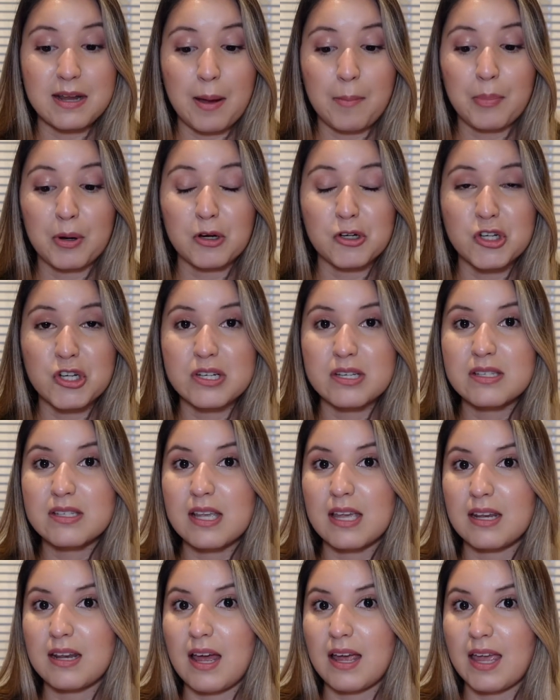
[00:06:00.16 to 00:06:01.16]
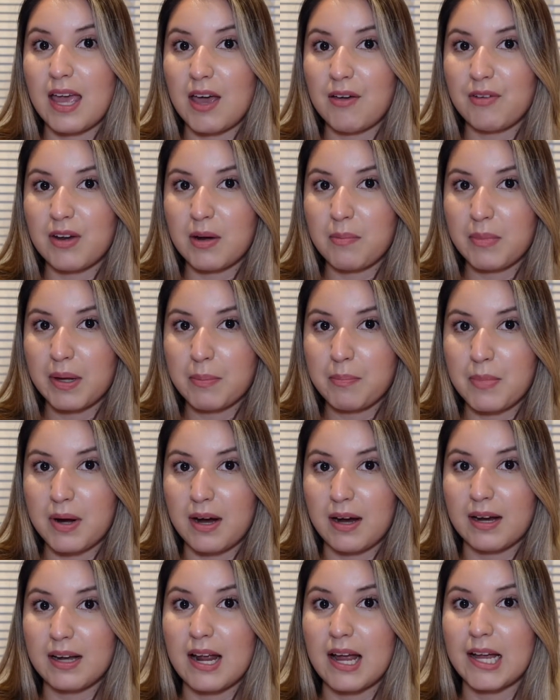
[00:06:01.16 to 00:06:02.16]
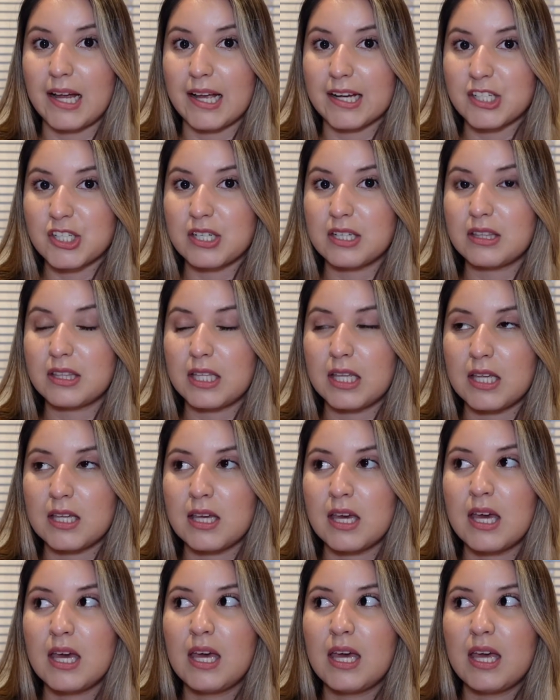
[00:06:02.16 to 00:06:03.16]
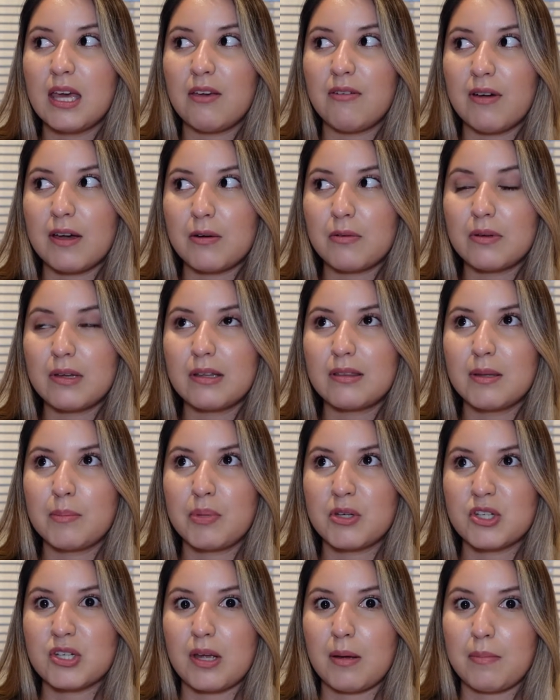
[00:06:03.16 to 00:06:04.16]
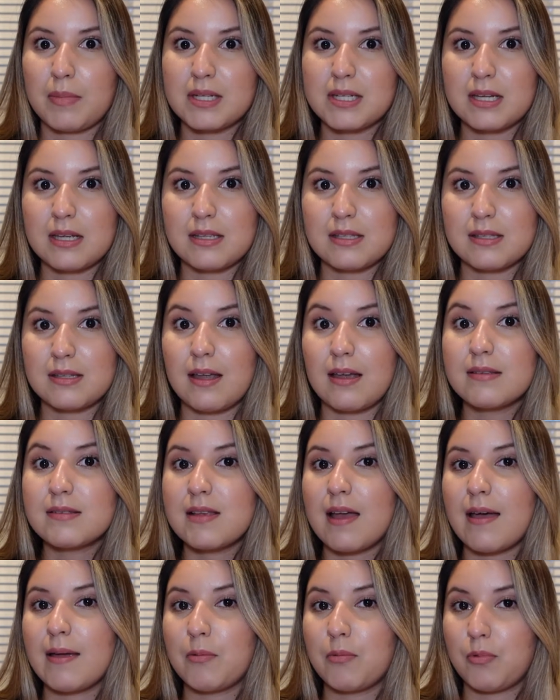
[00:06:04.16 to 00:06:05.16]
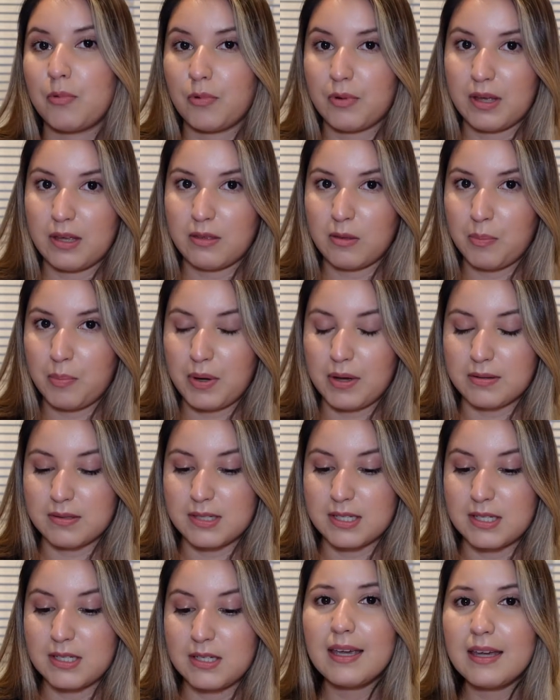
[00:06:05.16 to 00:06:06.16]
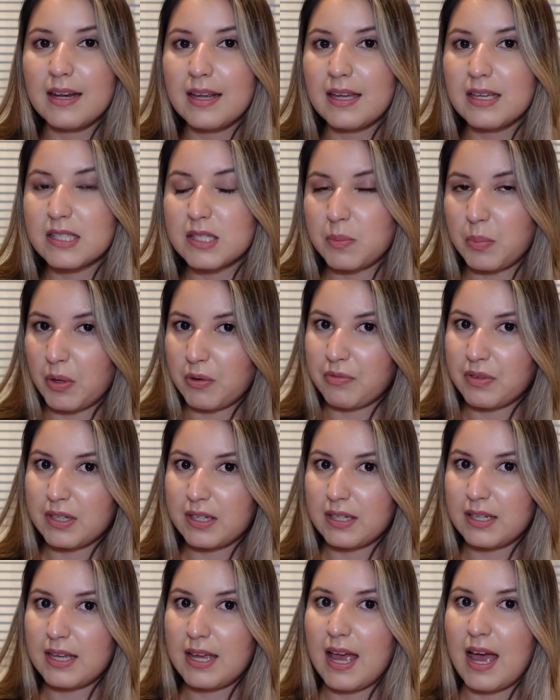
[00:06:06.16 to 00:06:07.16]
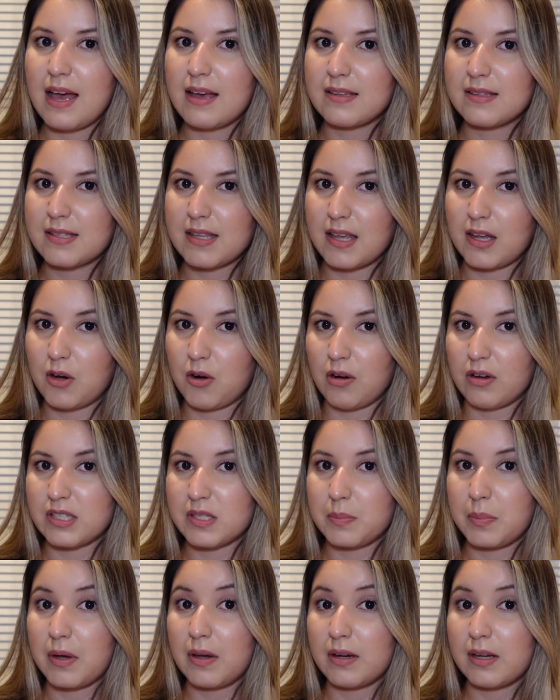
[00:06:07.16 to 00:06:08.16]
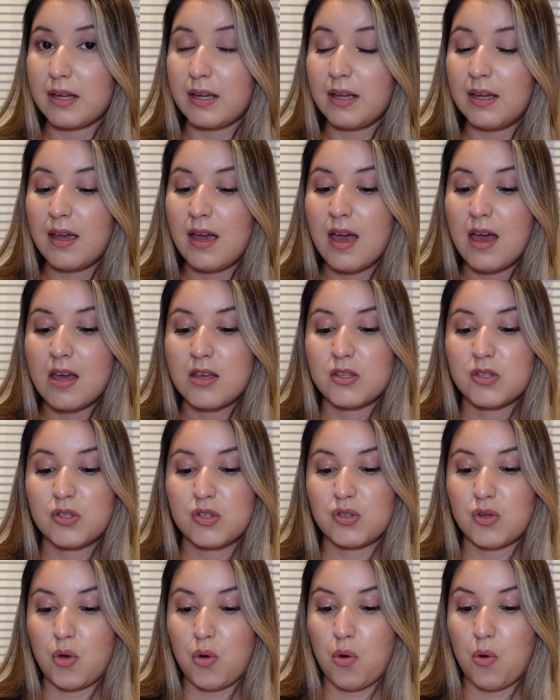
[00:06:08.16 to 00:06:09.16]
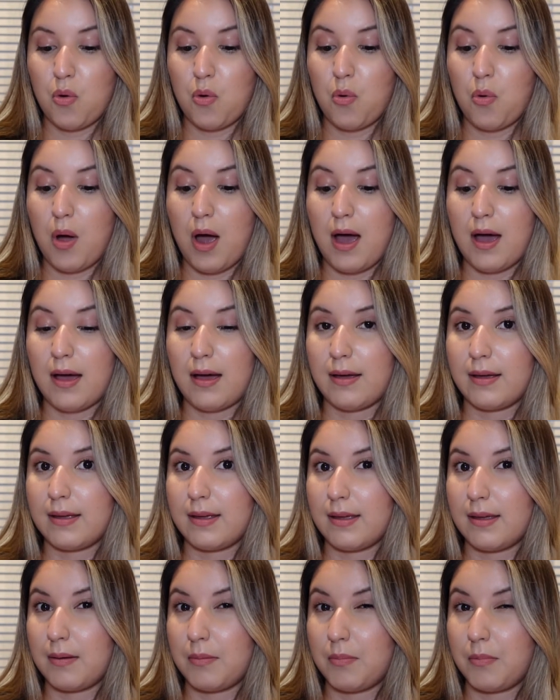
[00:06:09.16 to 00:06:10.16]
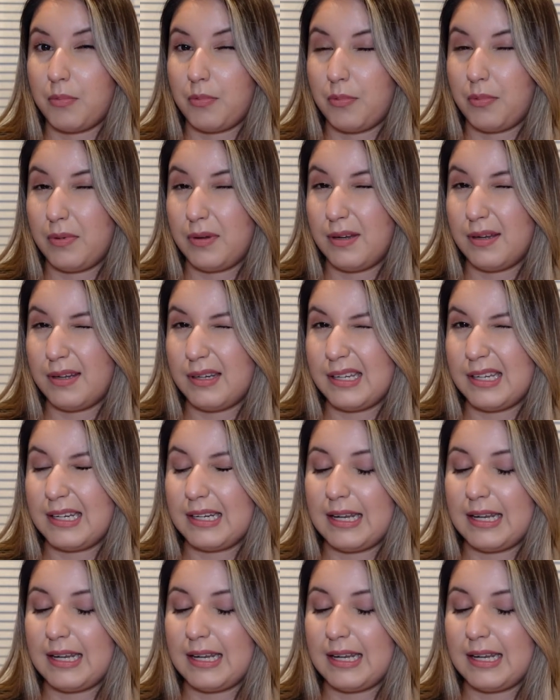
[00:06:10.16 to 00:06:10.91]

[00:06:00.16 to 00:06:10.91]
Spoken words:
not purchase, and I have it in my mind. I actually think if I don't get the Pochette Metis next, I will get the Posse. It hits perfectly as a crossbody, so I am really